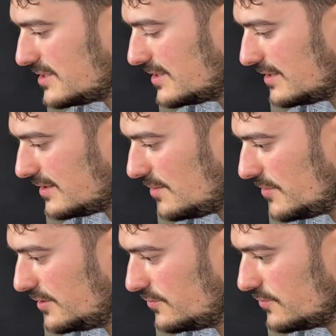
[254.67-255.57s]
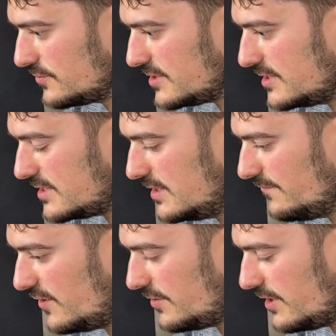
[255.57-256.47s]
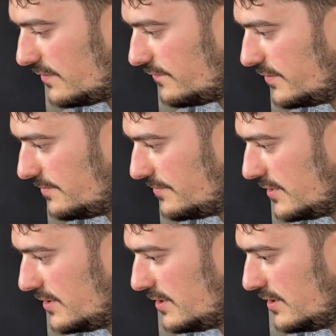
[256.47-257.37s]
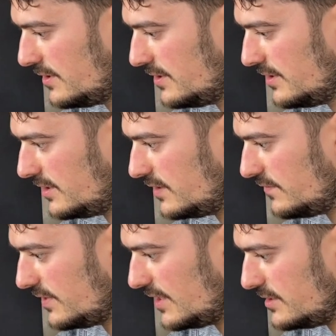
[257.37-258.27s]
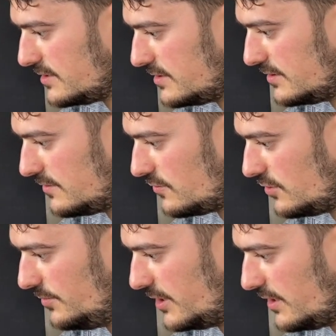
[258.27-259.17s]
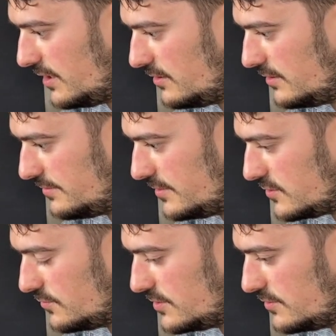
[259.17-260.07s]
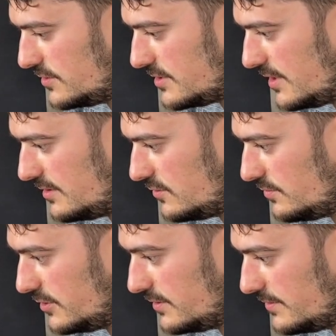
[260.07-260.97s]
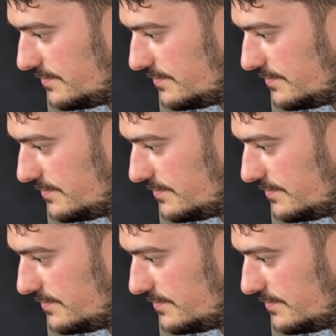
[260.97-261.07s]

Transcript: not that many roots, they seem very healthy. They have a nice creamy color. That's always a good sign normally.